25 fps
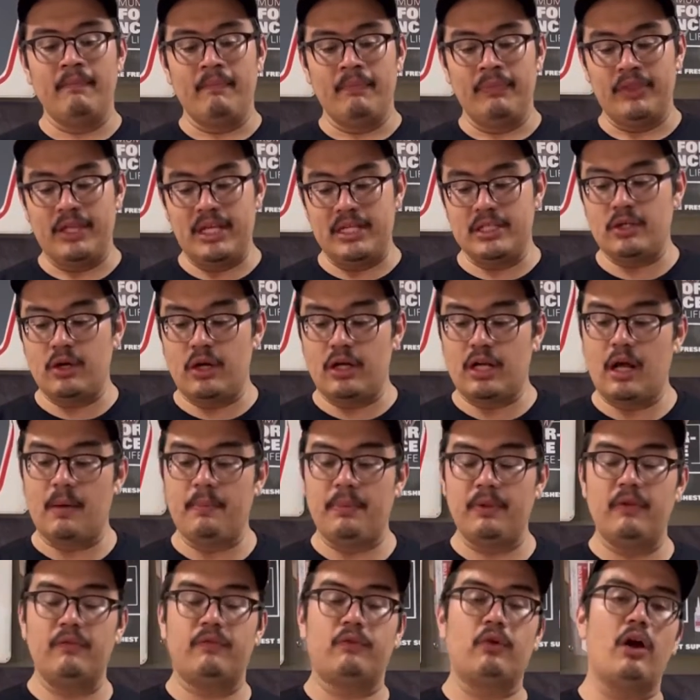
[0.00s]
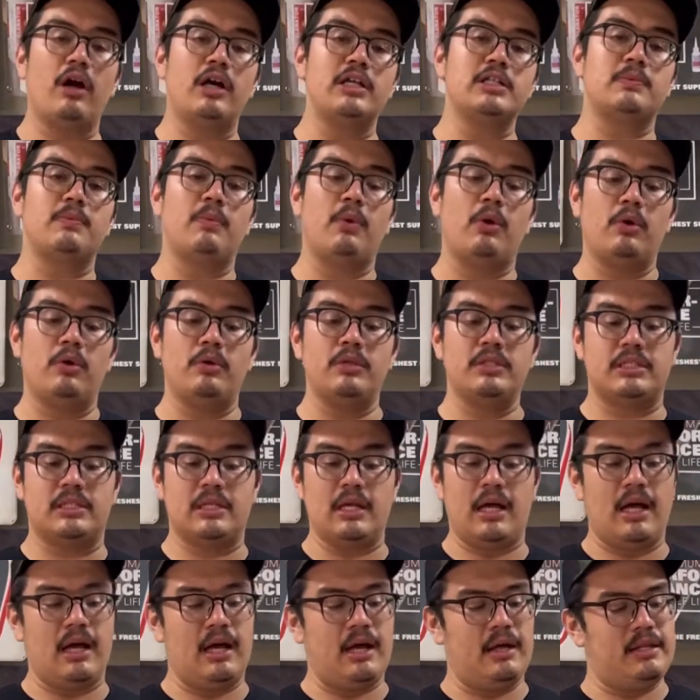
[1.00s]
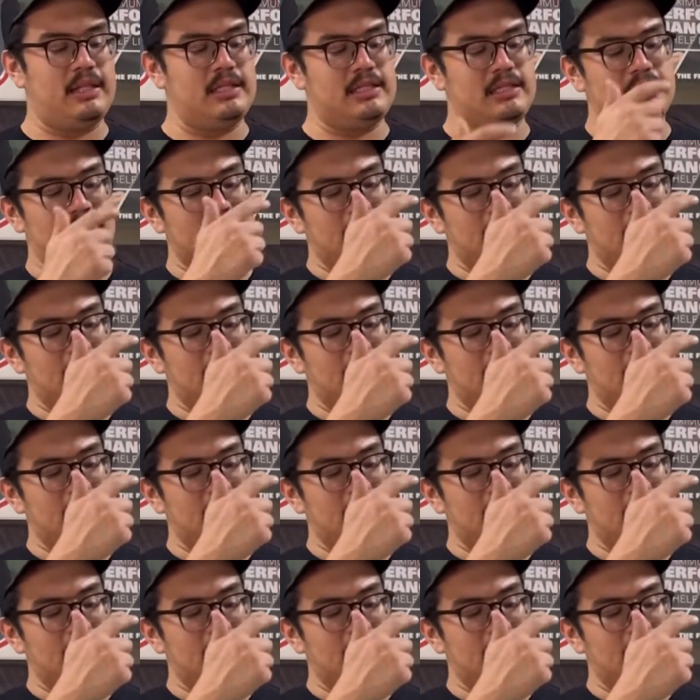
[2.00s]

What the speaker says: These are a couple of cross molds. This is